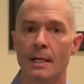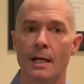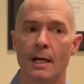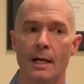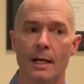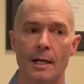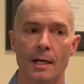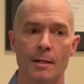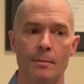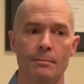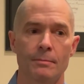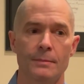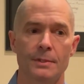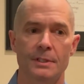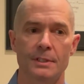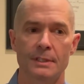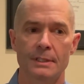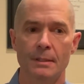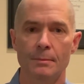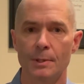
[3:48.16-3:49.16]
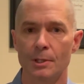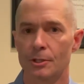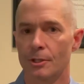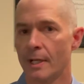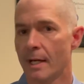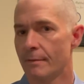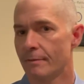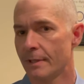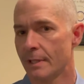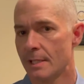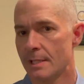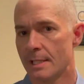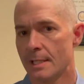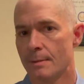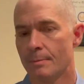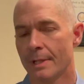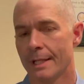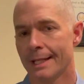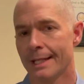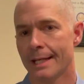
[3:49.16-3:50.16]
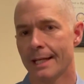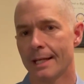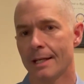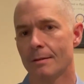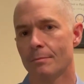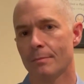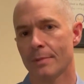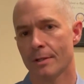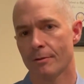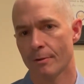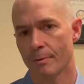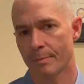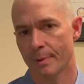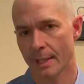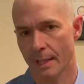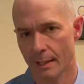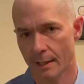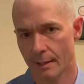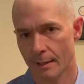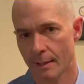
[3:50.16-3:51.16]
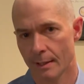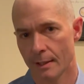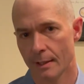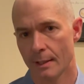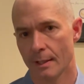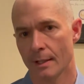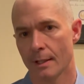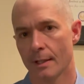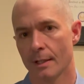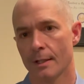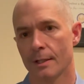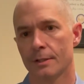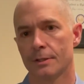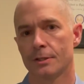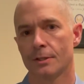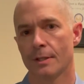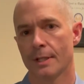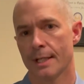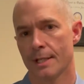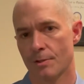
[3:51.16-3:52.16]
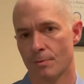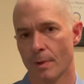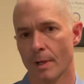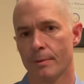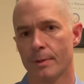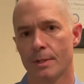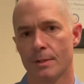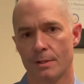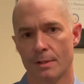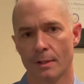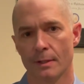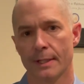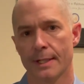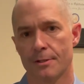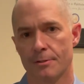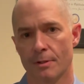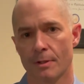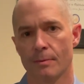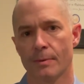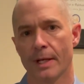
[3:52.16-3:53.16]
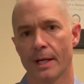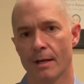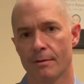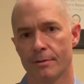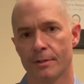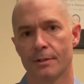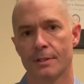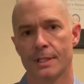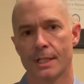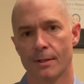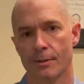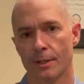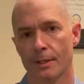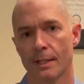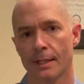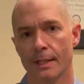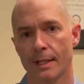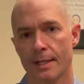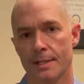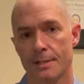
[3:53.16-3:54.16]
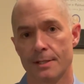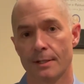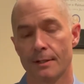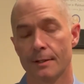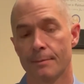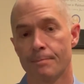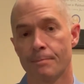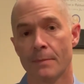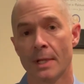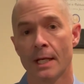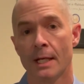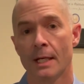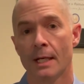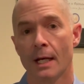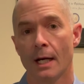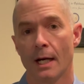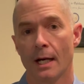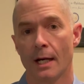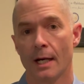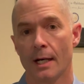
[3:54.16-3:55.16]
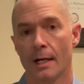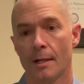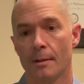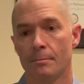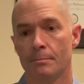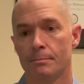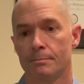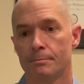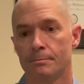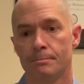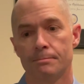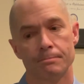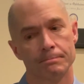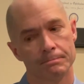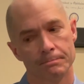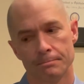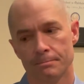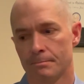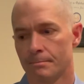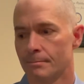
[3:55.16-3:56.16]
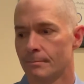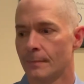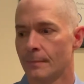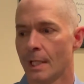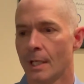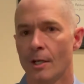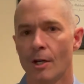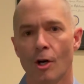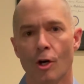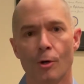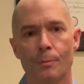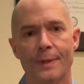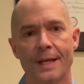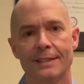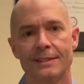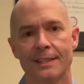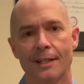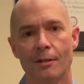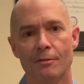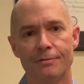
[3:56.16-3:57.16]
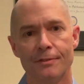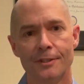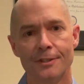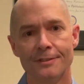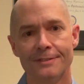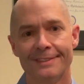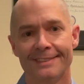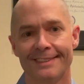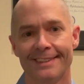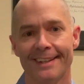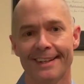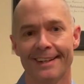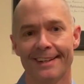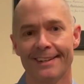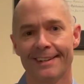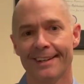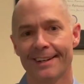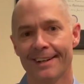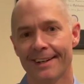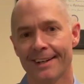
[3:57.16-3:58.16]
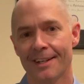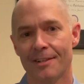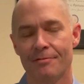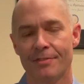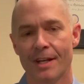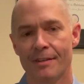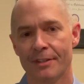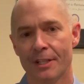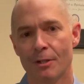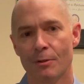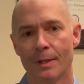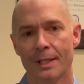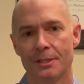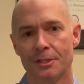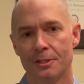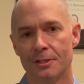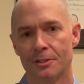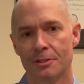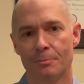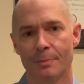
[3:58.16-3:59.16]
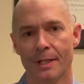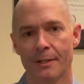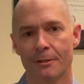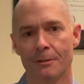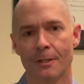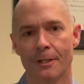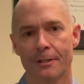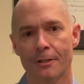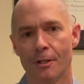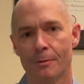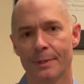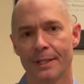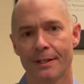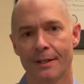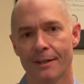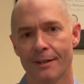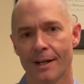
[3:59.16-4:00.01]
Um, similar efficacy, but it can't be repeated. Uh, so that's why we use the laser that we have here at Tower Clock Eye Center. Um, hope that's helpful, and uh, if you have any questions about your glaucoma care,